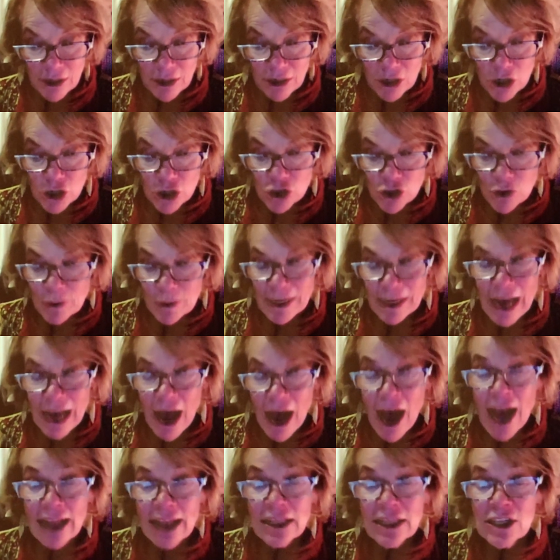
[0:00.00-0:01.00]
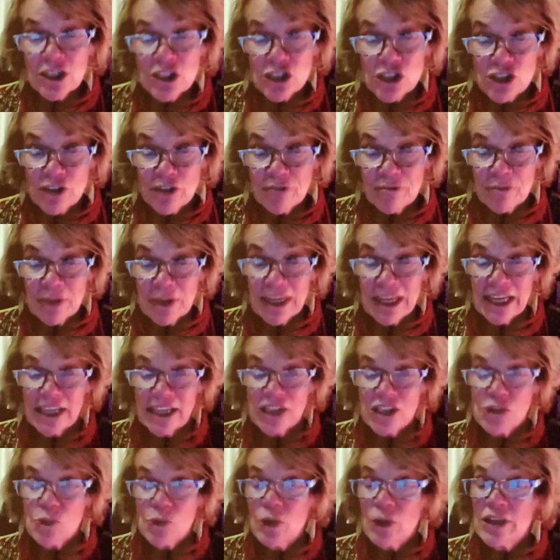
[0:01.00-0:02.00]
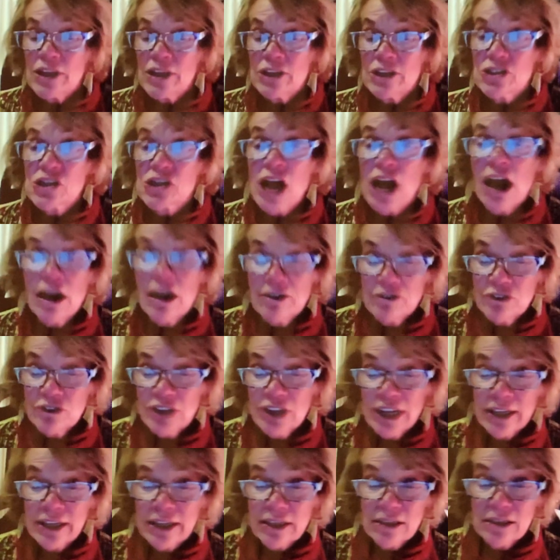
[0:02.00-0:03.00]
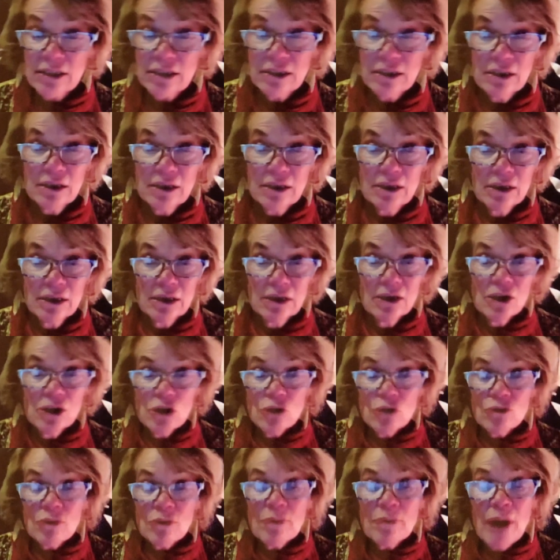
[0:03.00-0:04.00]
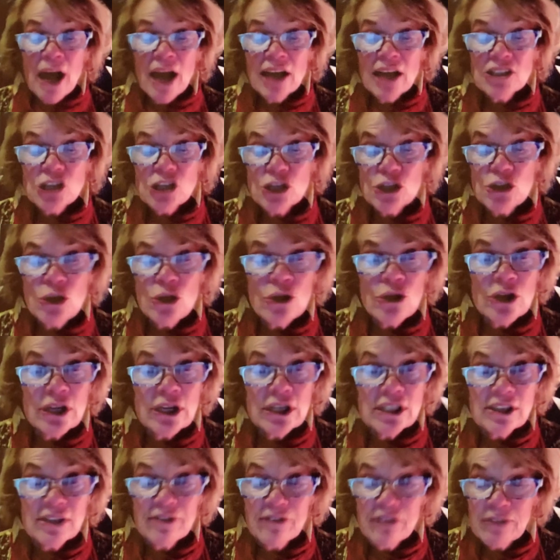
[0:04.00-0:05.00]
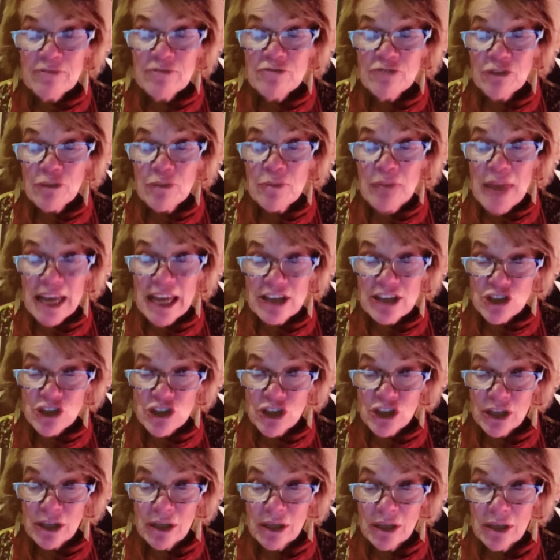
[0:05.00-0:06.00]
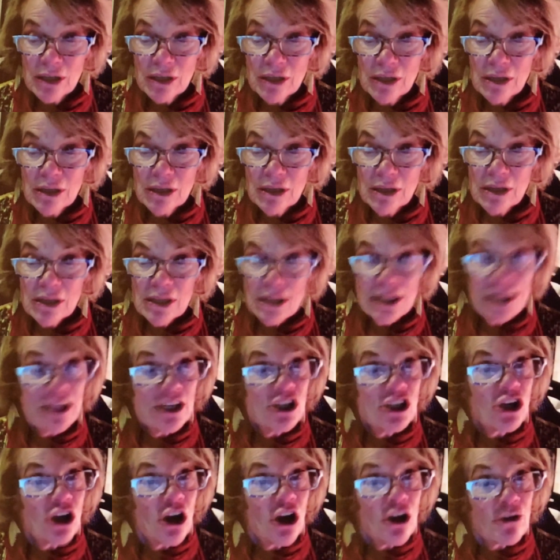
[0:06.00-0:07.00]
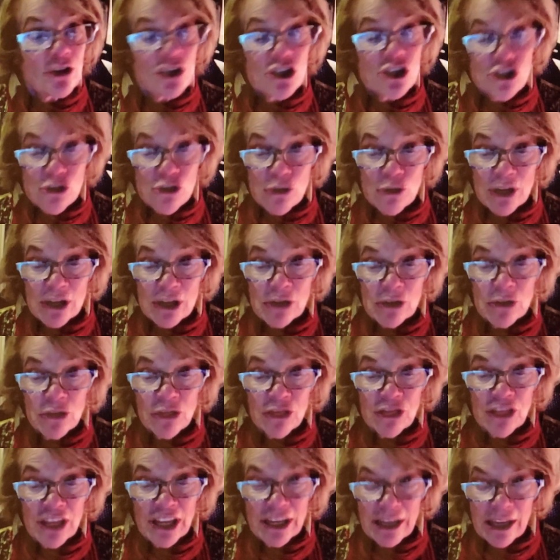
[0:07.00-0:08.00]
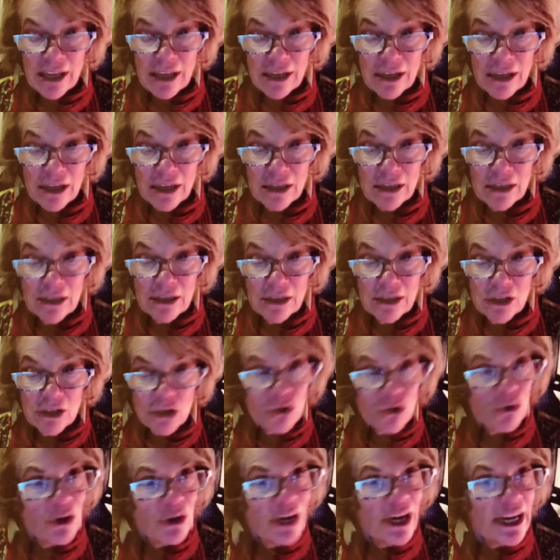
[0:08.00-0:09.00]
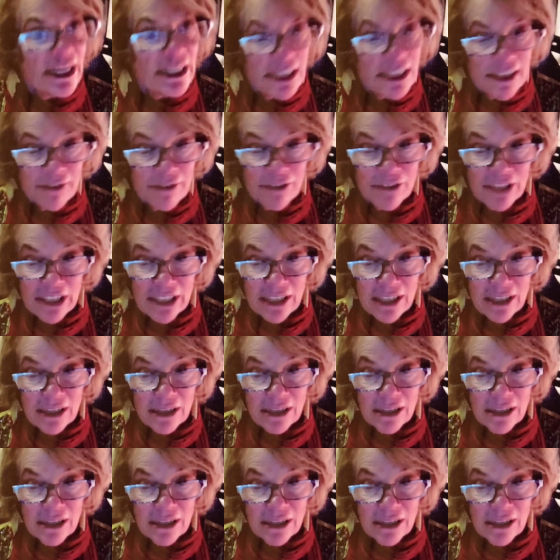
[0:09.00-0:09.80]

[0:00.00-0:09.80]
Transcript: To be islands of peace where there's conflict, repositories of information that encourage critical thinking, creativity,